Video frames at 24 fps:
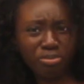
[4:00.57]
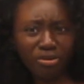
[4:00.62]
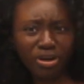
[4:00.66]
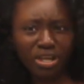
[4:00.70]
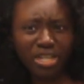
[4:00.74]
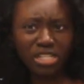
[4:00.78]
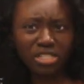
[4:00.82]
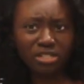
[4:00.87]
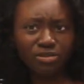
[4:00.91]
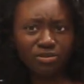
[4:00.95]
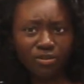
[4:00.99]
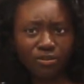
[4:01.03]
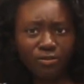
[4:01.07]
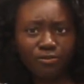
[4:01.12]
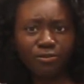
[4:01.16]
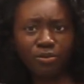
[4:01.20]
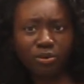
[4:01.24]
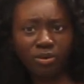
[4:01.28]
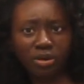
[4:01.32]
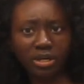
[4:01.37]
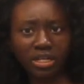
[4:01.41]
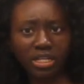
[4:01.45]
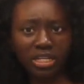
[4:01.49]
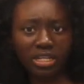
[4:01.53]
braids for
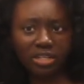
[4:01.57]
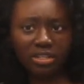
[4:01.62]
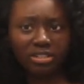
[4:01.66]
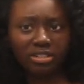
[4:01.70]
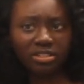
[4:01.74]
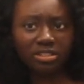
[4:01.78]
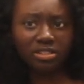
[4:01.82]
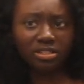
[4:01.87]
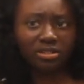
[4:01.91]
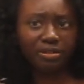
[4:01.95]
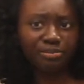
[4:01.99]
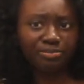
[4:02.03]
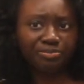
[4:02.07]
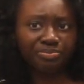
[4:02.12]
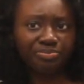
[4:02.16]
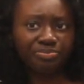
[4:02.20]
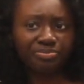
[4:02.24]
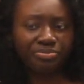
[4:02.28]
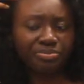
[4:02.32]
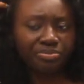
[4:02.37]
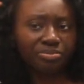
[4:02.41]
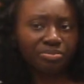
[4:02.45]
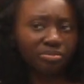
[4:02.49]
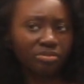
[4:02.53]
four years
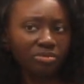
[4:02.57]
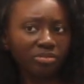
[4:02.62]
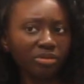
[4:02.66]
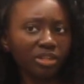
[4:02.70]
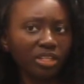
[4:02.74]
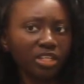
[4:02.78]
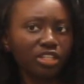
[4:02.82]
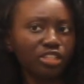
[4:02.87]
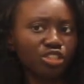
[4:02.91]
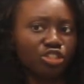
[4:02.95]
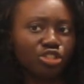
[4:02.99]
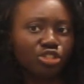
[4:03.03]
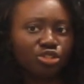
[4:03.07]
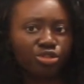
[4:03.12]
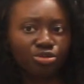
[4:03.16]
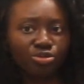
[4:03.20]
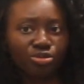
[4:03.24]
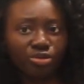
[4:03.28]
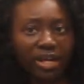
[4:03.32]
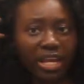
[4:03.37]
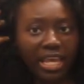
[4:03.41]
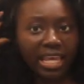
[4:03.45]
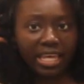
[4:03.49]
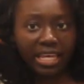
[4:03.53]

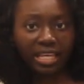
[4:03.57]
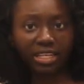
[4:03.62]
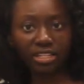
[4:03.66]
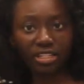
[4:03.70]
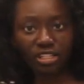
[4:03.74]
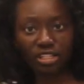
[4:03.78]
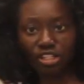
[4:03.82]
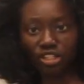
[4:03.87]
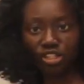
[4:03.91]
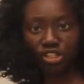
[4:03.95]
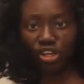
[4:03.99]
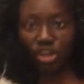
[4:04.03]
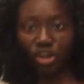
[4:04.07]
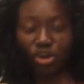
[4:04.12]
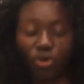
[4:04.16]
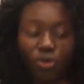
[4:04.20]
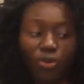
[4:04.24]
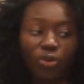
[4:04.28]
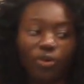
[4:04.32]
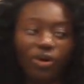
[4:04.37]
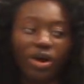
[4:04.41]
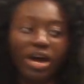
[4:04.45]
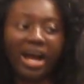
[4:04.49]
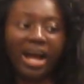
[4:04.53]
straight.
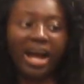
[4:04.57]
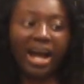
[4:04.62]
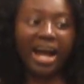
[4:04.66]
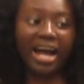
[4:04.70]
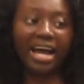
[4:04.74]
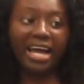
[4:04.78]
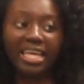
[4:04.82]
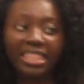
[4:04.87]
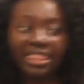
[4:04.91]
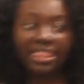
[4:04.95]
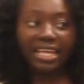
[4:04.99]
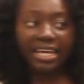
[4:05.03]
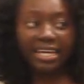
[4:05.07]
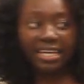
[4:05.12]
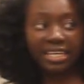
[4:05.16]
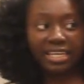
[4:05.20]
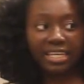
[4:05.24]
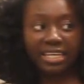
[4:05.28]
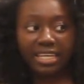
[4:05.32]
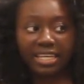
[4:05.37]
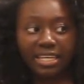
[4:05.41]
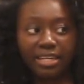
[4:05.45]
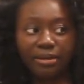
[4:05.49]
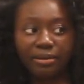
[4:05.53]
So I
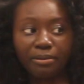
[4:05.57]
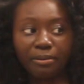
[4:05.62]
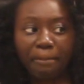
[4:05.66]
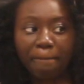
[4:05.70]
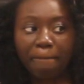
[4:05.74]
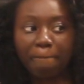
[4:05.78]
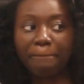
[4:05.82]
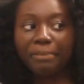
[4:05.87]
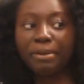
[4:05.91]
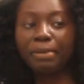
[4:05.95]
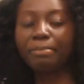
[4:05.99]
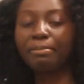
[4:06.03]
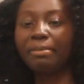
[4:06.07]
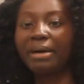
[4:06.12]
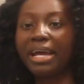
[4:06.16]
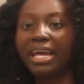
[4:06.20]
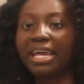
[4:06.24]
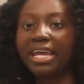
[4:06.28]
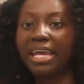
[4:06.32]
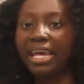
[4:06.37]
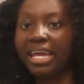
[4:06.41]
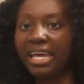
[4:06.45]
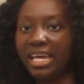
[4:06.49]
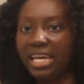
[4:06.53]
like it, but my
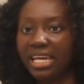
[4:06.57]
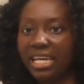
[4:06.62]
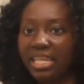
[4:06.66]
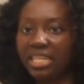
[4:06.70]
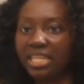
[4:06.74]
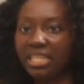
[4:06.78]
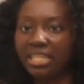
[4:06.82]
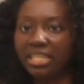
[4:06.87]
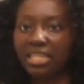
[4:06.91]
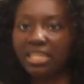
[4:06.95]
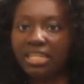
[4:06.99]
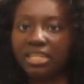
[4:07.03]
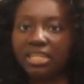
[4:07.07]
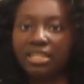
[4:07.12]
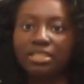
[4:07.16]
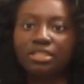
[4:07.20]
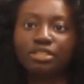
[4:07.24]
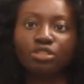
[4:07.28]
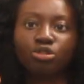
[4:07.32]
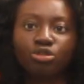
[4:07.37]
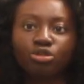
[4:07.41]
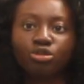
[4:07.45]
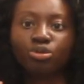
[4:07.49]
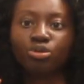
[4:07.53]
head
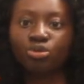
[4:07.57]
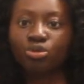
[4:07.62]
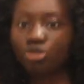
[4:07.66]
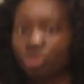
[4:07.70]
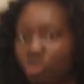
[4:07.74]
is too